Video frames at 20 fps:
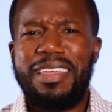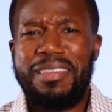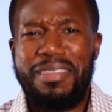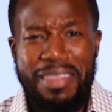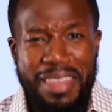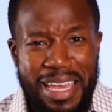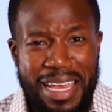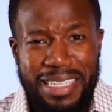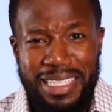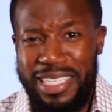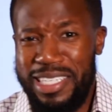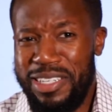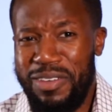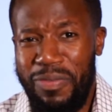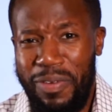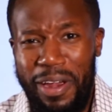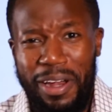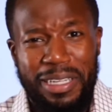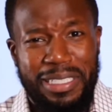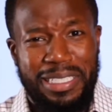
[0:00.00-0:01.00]
This is a
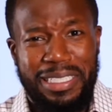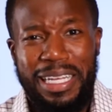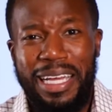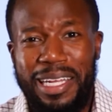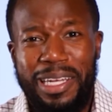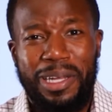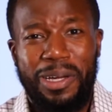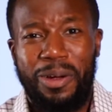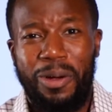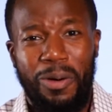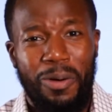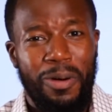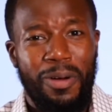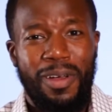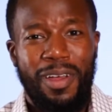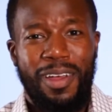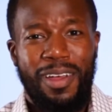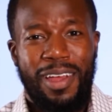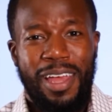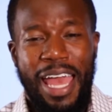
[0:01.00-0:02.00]
very cyclical
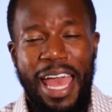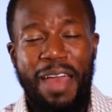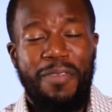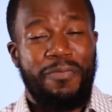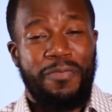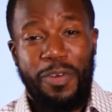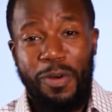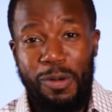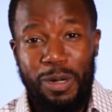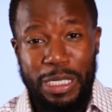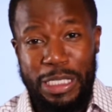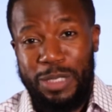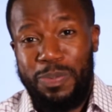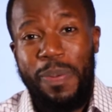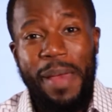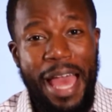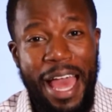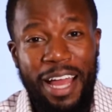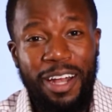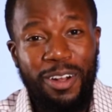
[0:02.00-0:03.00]
and foolish
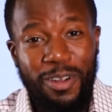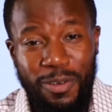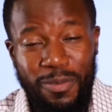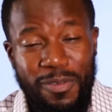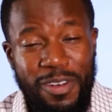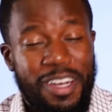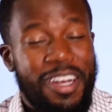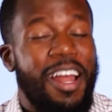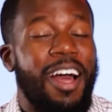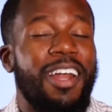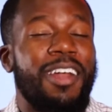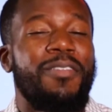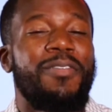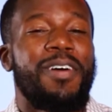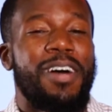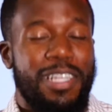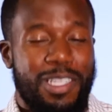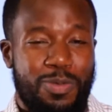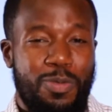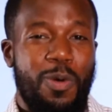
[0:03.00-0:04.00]
pattern. None of
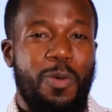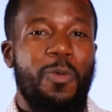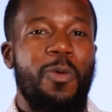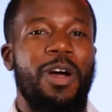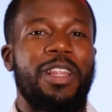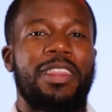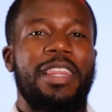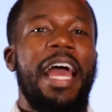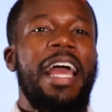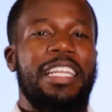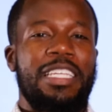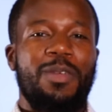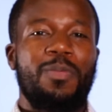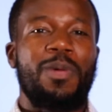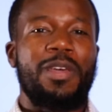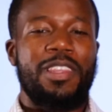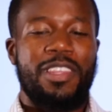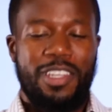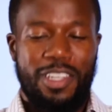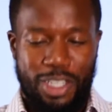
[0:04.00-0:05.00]
us would want that to
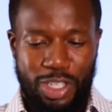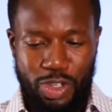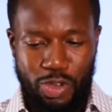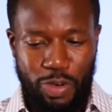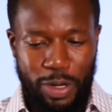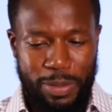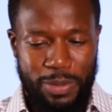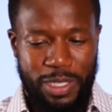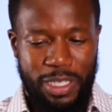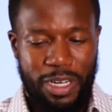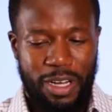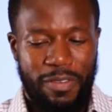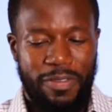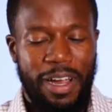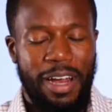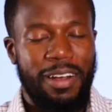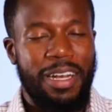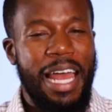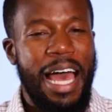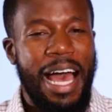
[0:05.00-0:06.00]
be the description of
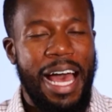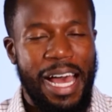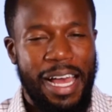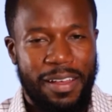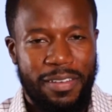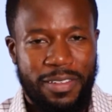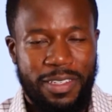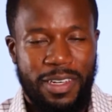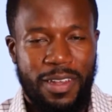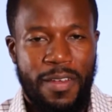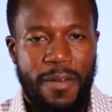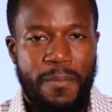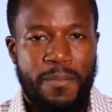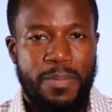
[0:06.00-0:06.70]
our lives.